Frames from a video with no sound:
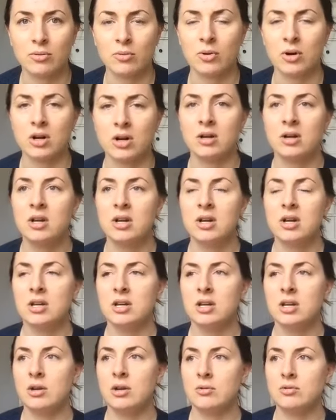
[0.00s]
or,
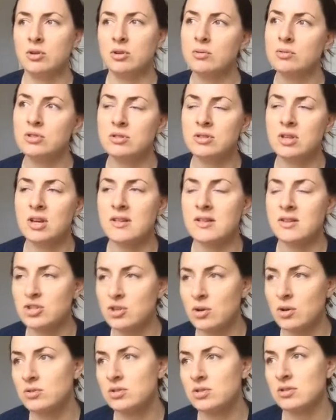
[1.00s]
you know, don't do this and
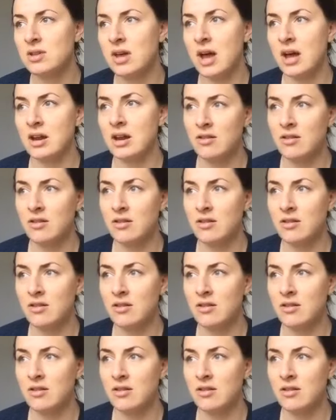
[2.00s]
don't do that.